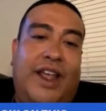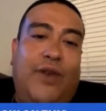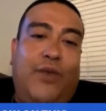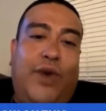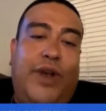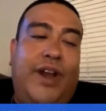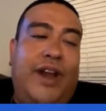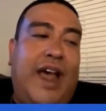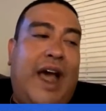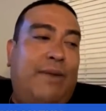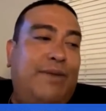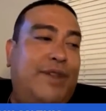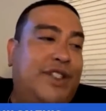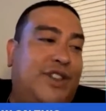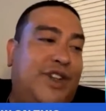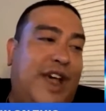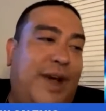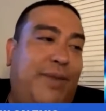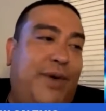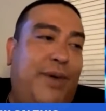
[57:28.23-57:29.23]
When I'm
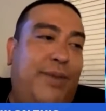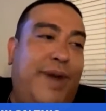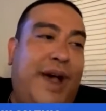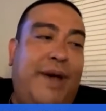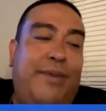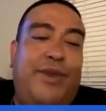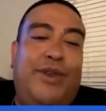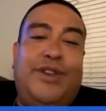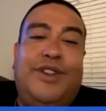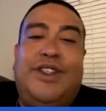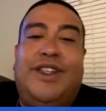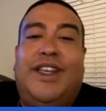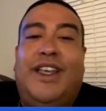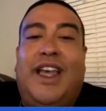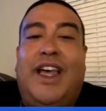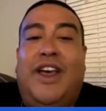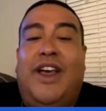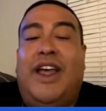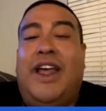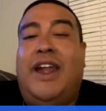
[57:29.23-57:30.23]
just trying to put my music
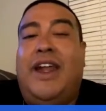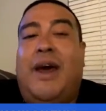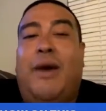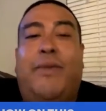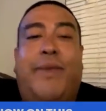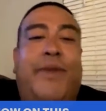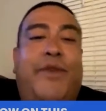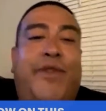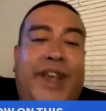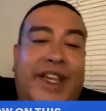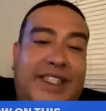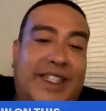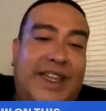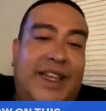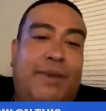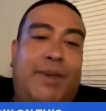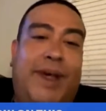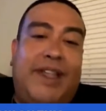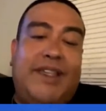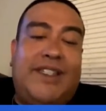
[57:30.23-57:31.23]
out and I'm investing
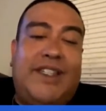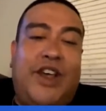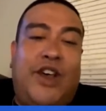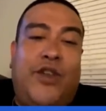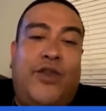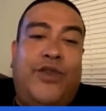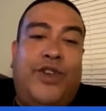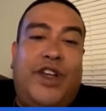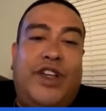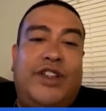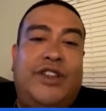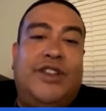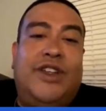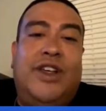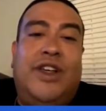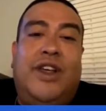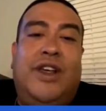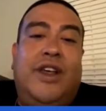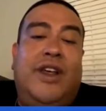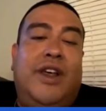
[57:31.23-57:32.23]
in myself because,
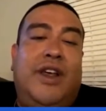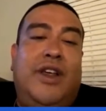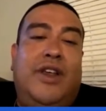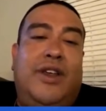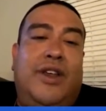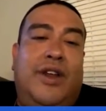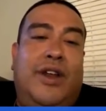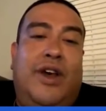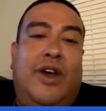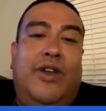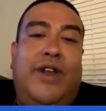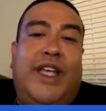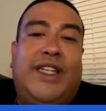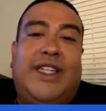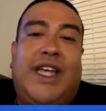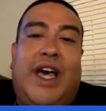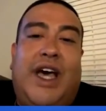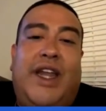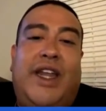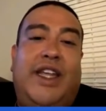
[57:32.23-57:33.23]
you know,
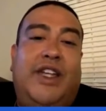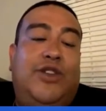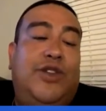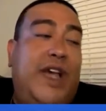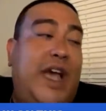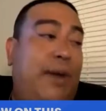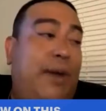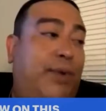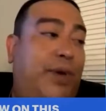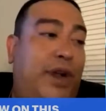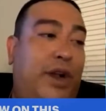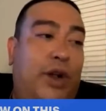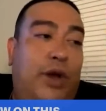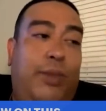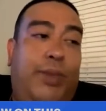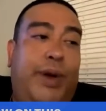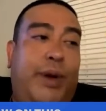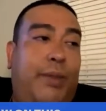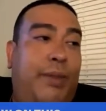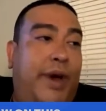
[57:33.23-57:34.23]
that's how it is. You got to put a little
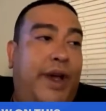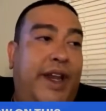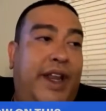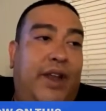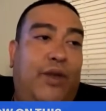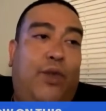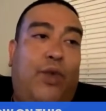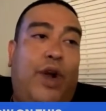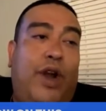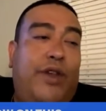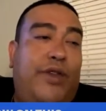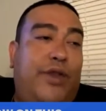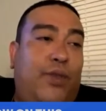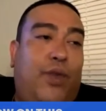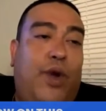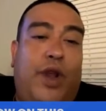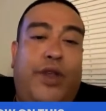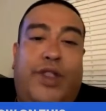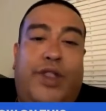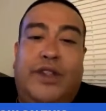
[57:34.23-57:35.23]
bit of money and
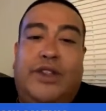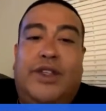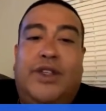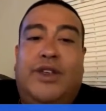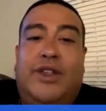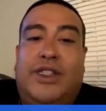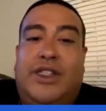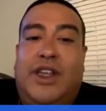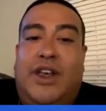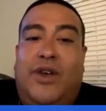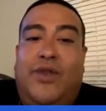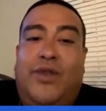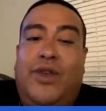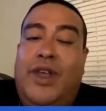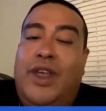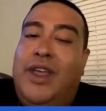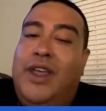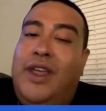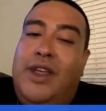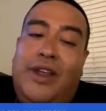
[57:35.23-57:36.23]
worth into yourself.
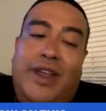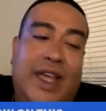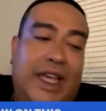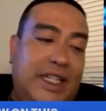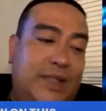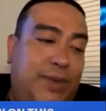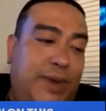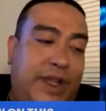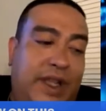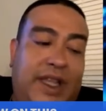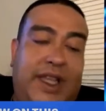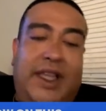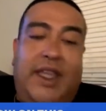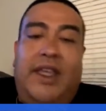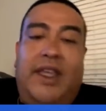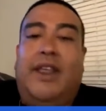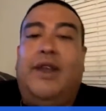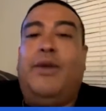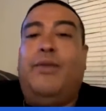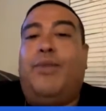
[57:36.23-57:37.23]
Got to spend
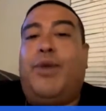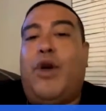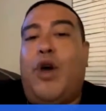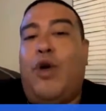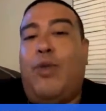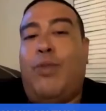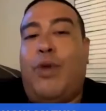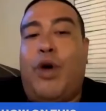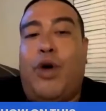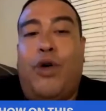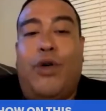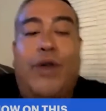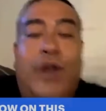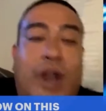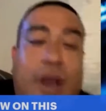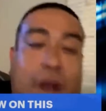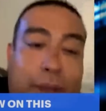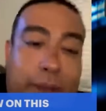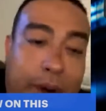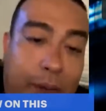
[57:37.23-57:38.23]
here, promo,
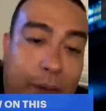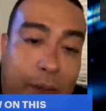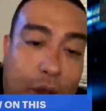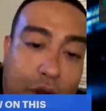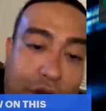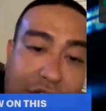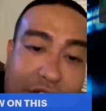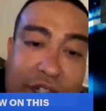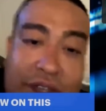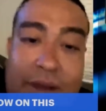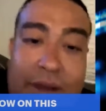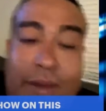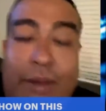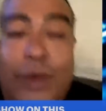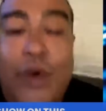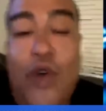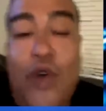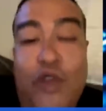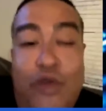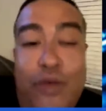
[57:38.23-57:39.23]
promotion,
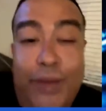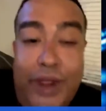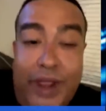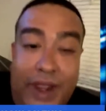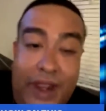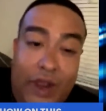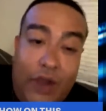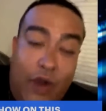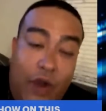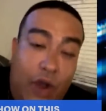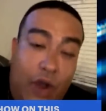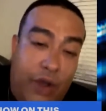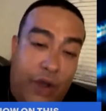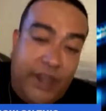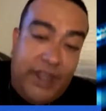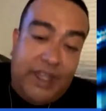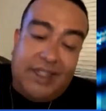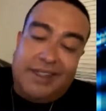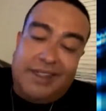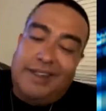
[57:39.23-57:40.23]
movement, all
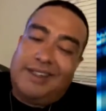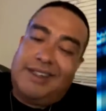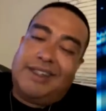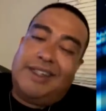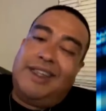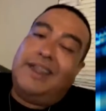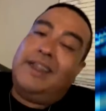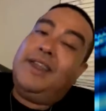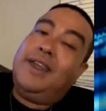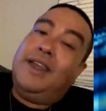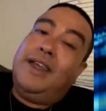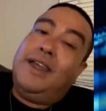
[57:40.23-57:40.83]
this and shit.